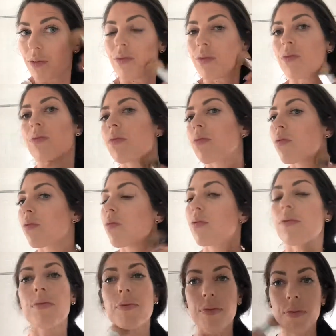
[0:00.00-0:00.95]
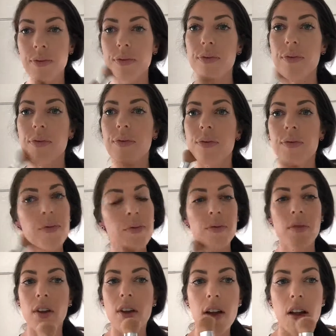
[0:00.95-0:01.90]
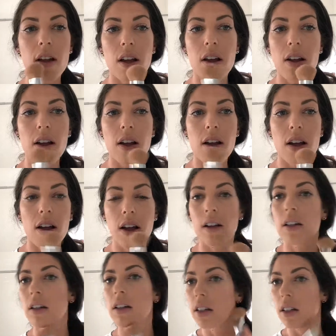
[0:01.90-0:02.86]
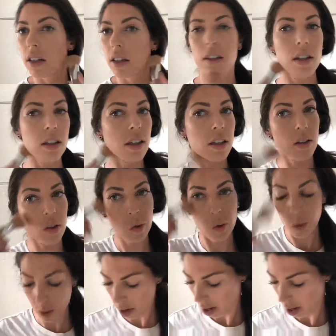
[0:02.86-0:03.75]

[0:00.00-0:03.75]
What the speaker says: Start with a little, and you can always add more, and then just blend,